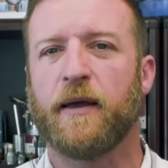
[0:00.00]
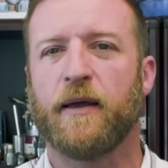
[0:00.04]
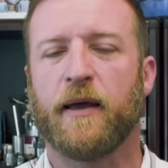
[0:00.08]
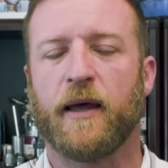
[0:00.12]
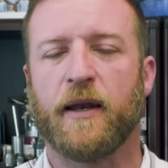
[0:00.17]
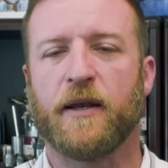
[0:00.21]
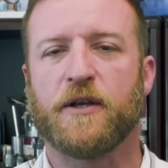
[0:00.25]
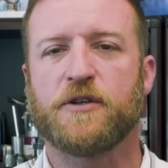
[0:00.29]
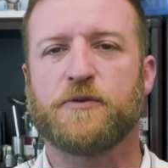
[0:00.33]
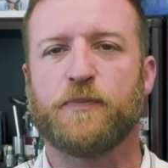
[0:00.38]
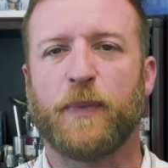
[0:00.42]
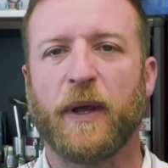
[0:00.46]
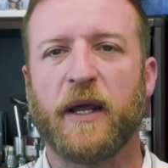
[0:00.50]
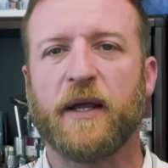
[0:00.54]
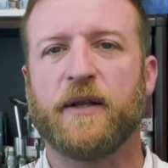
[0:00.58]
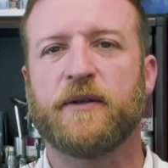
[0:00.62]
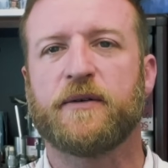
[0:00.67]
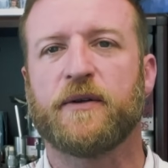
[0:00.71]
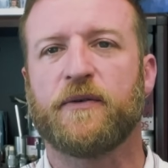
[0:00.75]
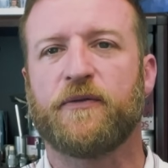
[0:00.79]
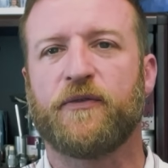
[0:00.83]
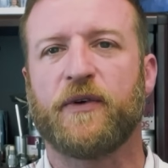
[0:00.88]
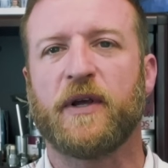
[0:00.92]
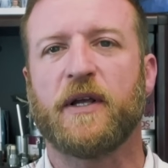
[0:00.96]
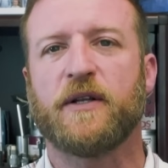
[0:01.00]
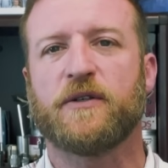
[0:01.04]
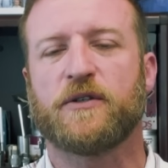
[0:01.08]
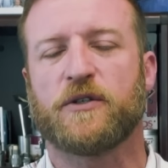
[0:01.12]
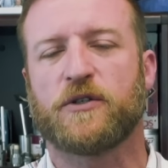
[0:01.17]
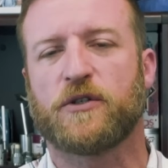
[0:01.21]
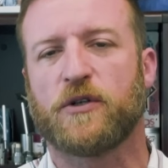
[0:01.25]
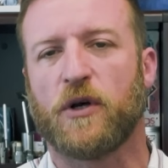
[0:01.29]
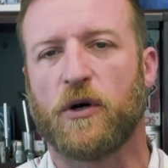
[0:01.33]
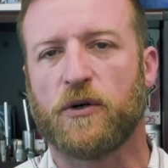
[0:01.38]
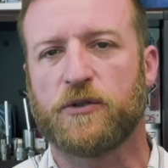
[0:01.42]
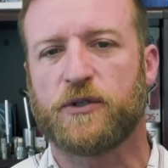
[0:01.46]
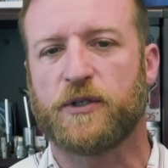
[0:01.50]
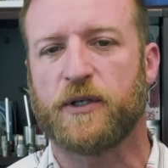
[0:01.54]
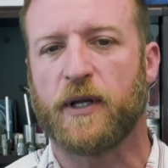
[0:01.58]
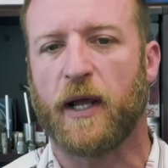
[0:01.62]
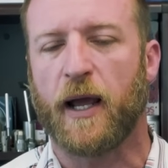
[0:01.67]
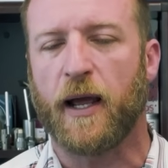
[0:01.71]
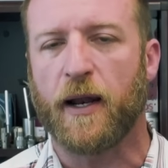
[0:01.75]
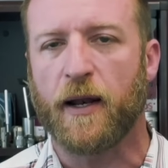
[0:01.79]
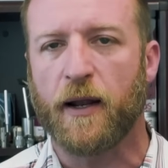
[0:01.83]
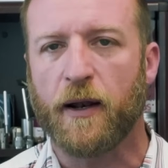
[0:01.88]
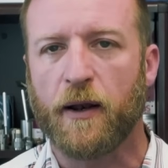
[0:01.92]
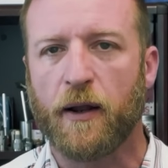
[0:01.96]
and the speeds and feeds
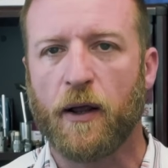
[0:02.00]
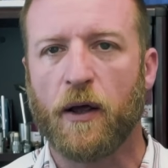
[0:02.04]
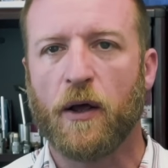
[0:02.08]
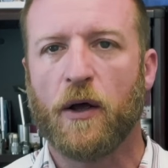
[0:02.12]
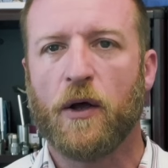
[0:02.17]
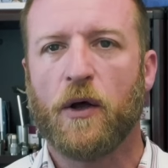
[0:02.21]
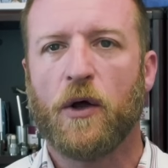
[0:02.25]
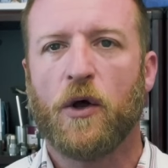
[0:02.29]
associated.